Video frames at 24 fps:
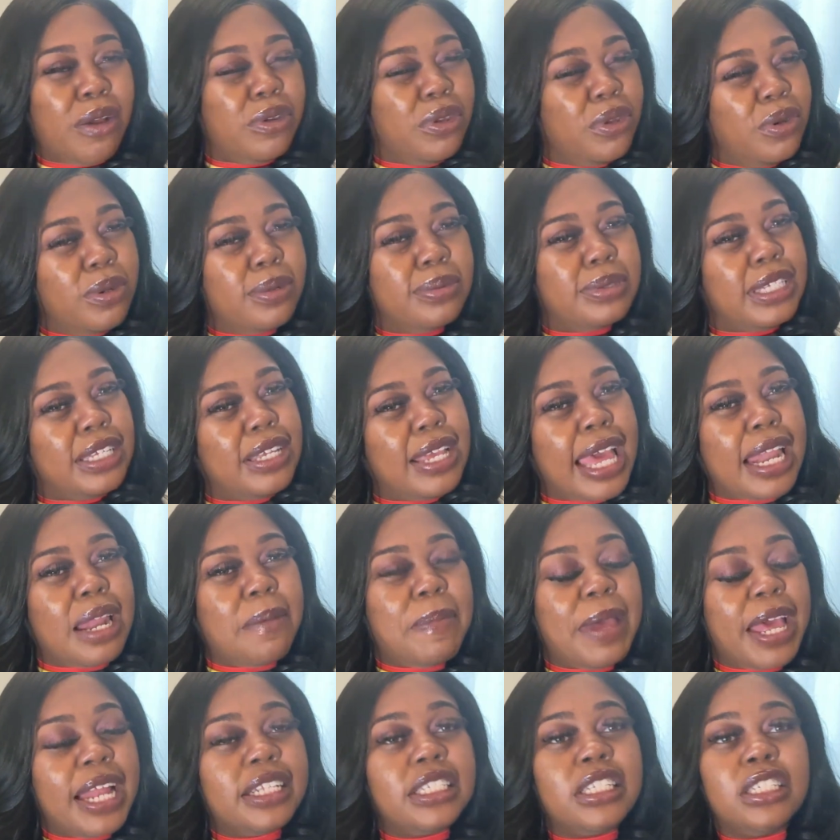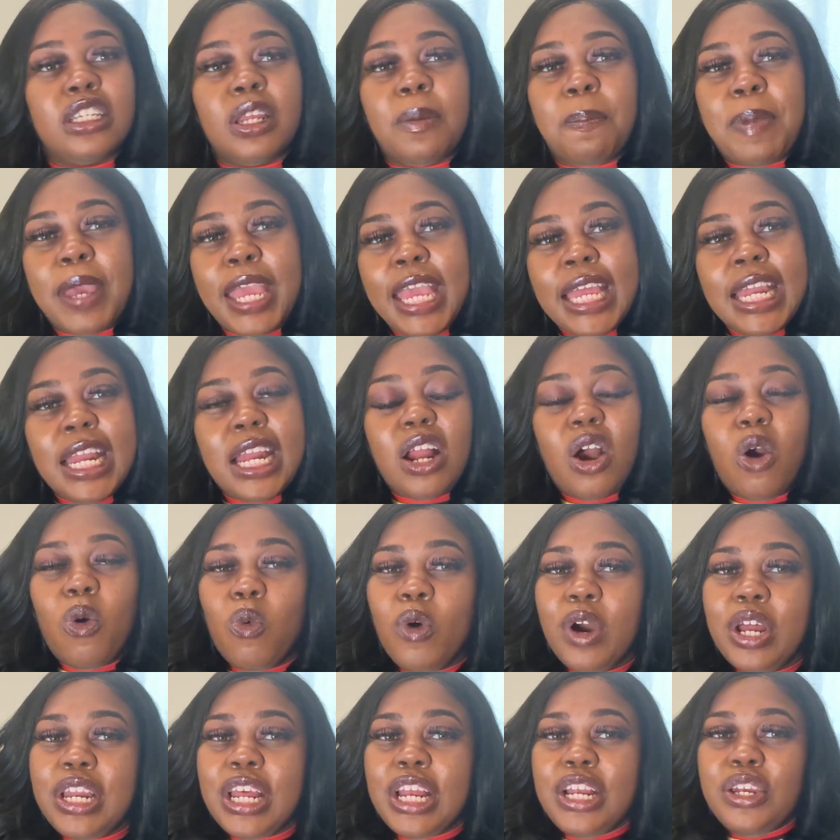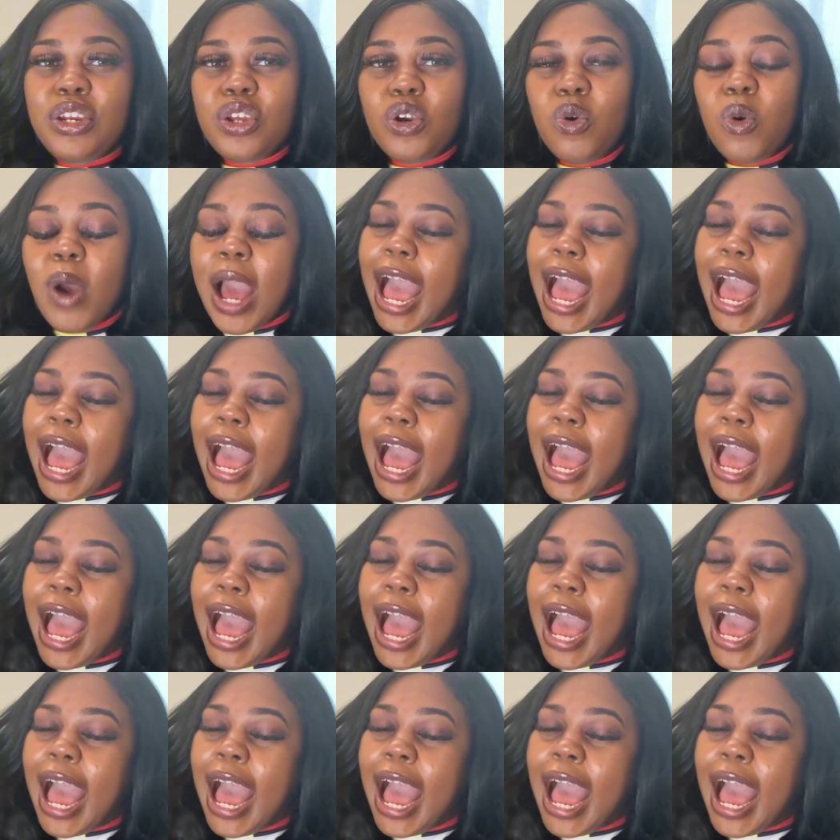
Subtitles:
So you got to balance out depending on what they do,